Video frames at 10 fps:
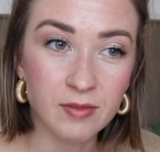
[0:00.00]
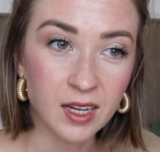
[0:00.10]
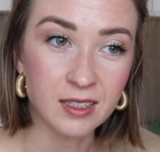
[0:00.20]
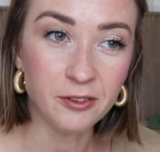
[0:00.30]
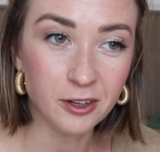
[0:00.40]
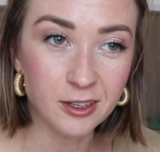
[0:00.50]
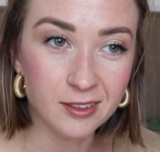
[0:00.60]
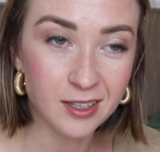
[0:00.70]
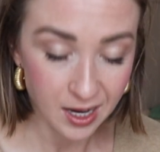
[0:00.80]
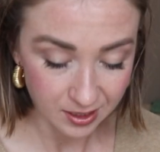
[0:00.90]

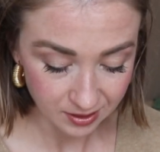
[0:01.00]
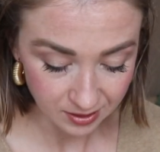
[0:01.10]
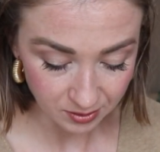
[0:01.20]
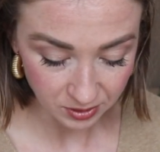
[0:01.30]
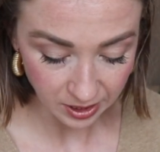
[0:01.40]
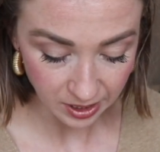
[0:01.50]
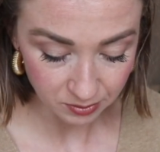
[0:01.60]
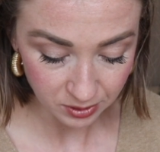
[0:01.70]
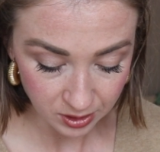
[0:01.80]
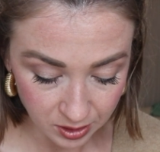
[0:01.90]
difficult task
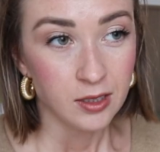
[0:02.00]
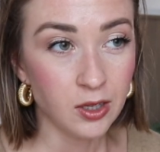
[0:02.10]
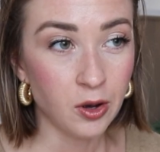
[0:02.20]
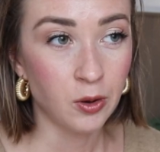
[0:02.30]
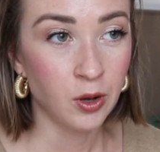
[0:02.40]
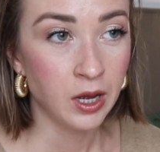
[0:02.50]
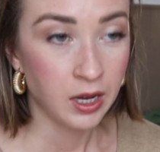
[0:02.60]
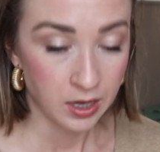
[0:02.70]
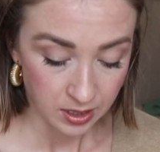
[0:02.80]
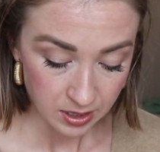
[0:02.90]
sometimes. So
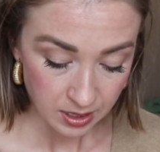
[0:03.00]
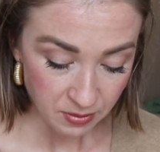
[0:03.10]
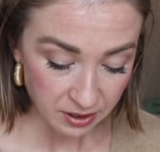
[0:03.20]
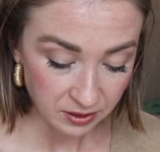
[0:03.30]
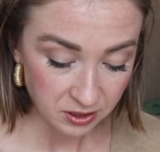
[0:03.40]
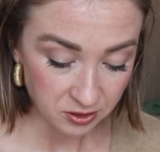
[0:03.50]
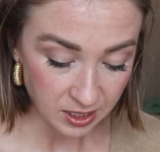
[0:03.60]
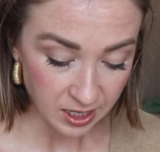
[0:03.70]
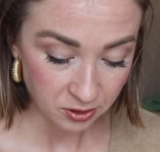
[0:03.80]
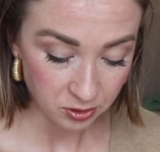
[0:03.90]
my videos
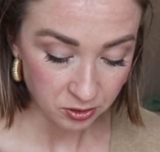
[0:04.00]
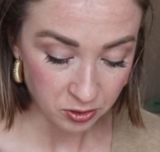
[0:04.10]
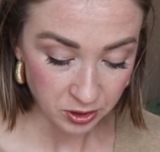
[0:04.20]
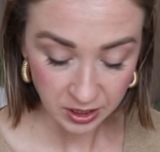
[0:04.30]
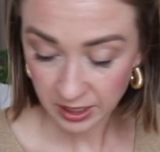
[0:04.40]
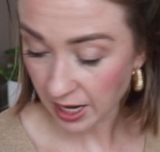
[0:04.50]
are not going